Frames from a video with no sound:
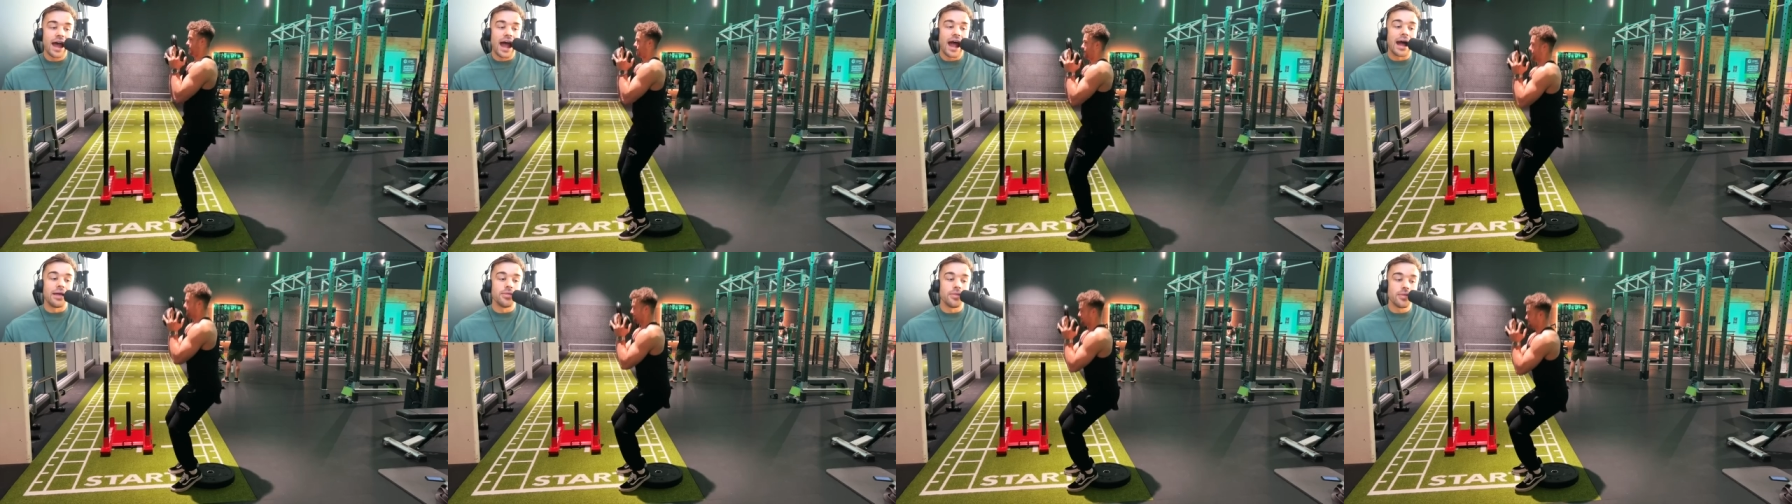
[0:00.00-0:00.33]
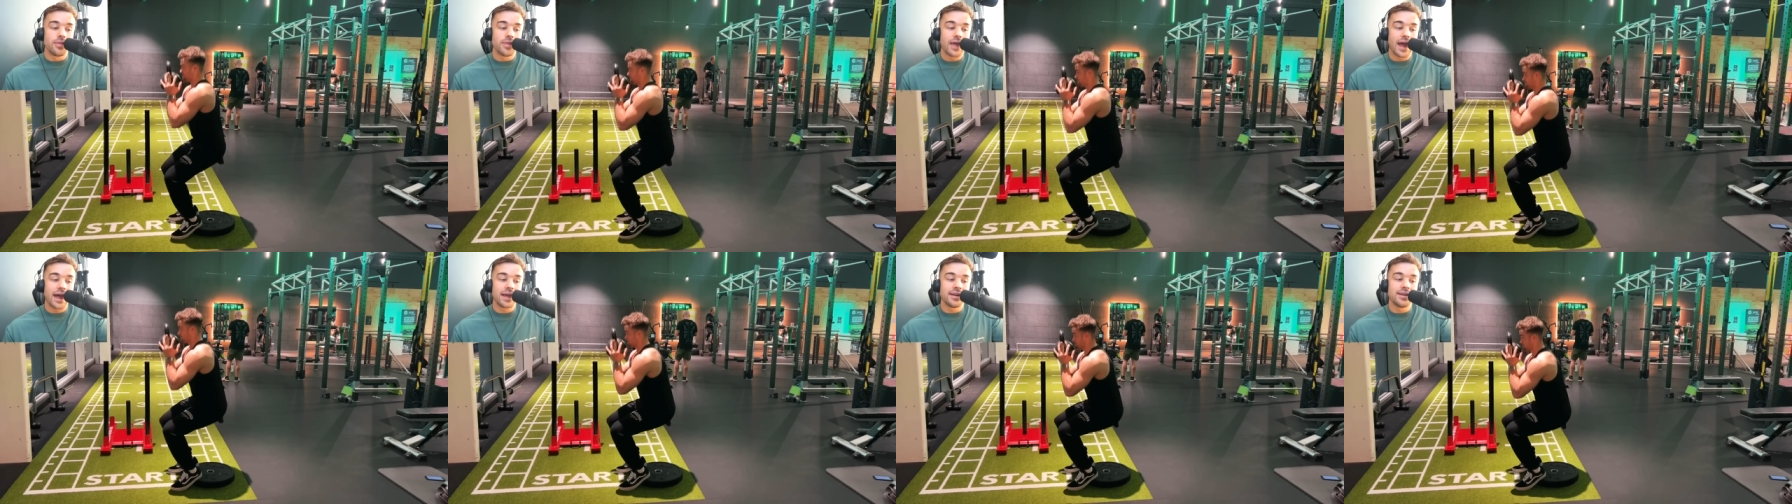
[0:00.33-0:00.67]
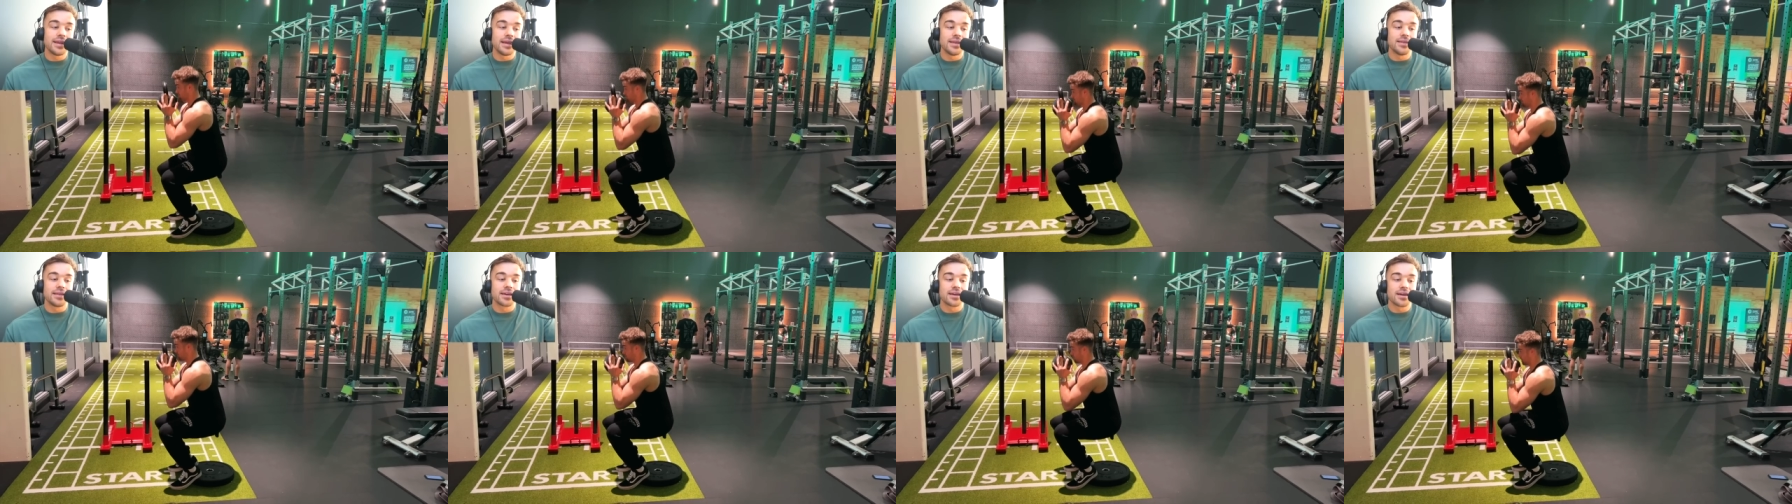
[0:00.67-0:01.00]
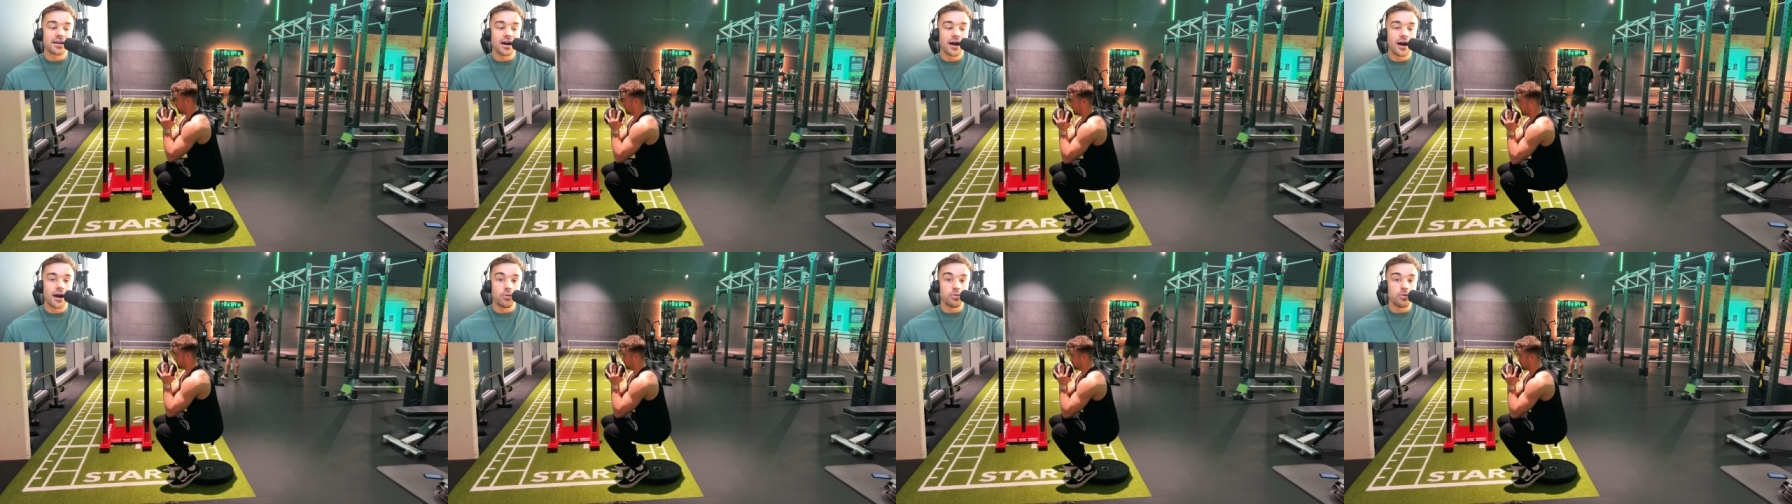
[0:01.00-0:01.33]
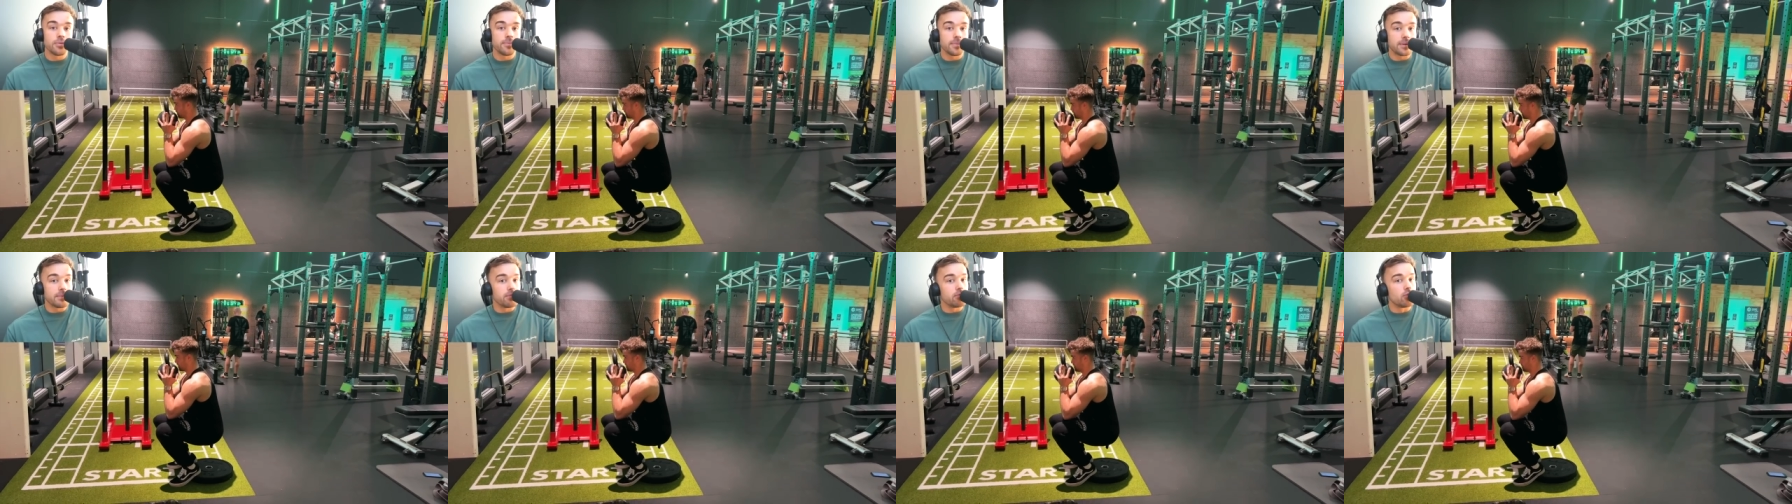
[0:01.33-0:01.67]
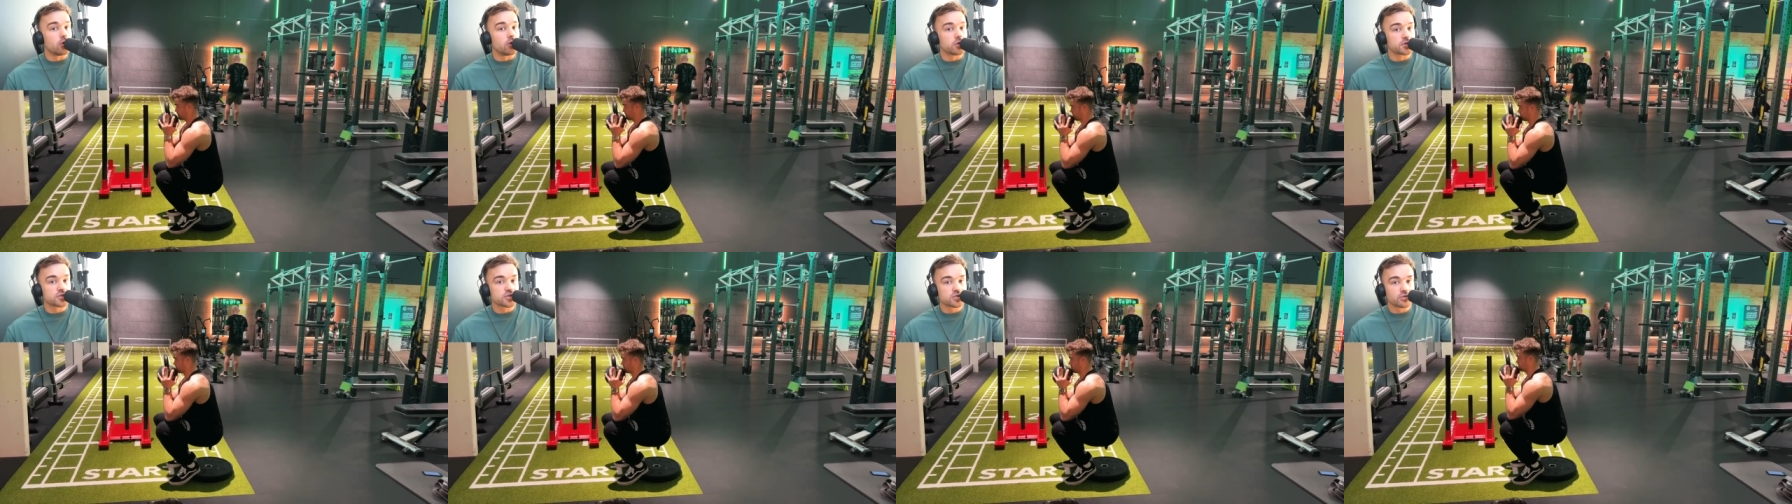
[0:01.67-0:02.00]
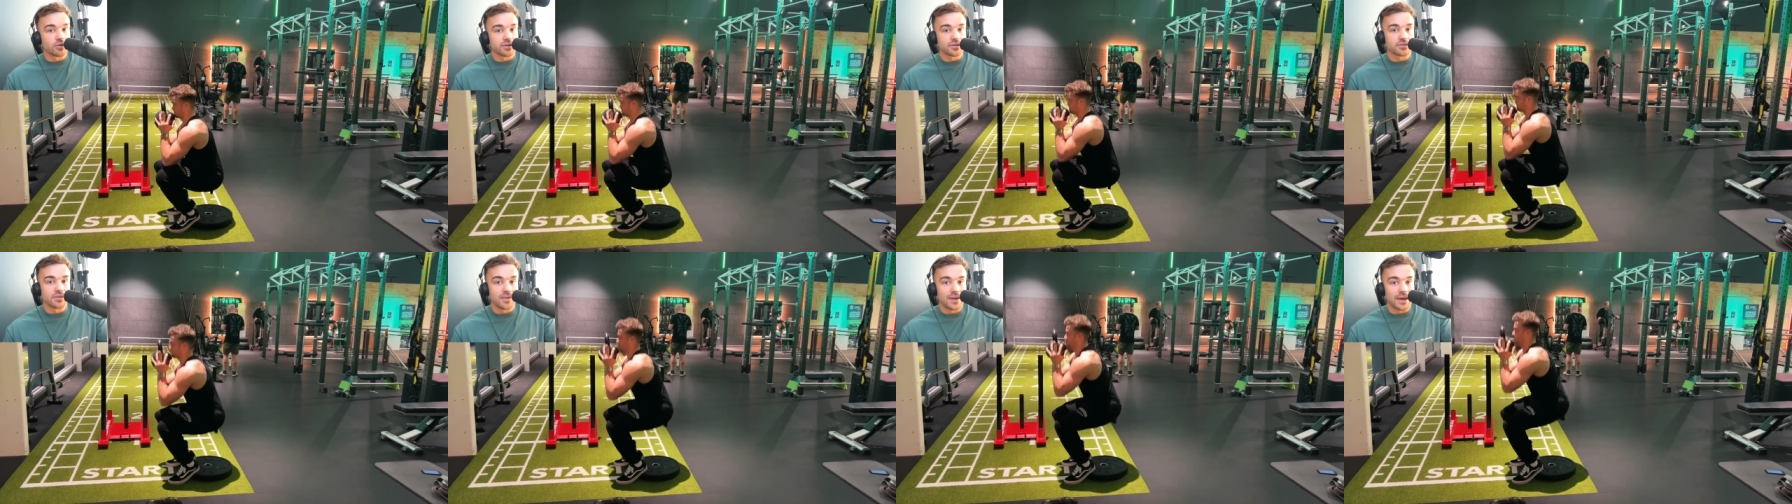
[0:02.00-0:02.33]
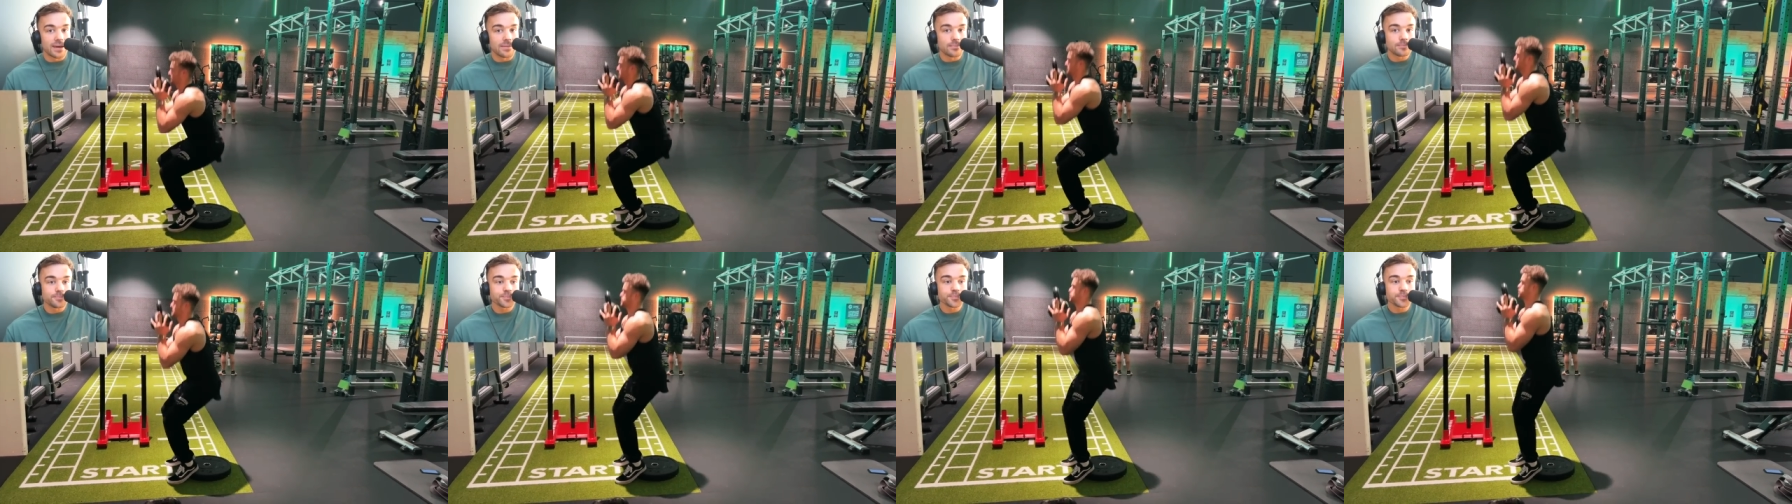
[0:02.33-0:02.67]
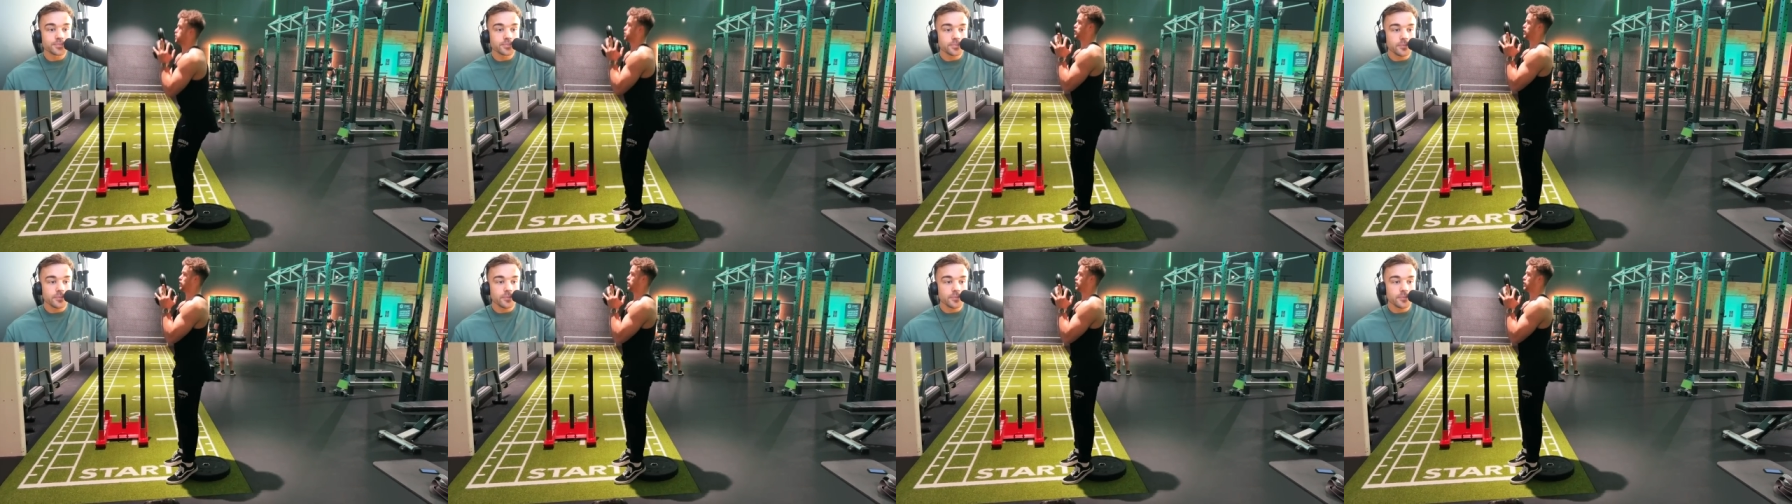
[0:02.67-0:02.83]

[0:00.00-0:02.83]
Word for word: And then in the cut, would be more strict with it